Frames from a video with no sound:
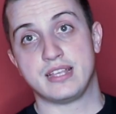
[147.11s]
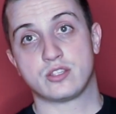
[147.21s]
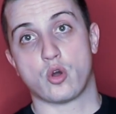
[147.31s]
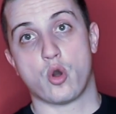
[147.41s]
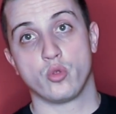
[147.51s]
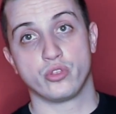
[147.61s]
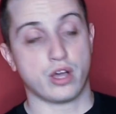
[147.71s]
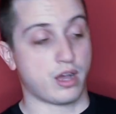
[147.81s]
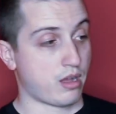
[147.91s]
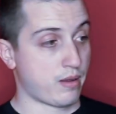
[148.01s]
is on
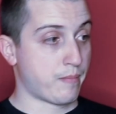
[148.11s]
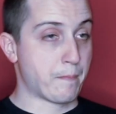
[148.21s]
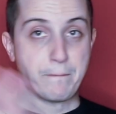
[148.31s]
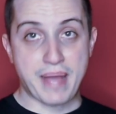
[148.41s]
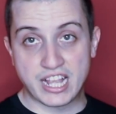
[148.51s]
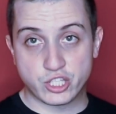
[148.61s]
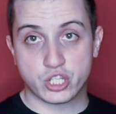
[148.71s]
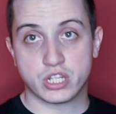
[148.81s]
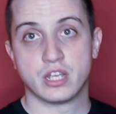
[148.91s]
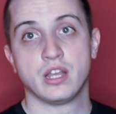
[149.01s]
the
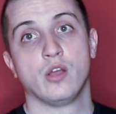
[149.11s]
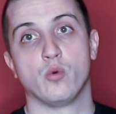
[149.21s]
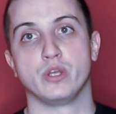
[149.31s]
bench,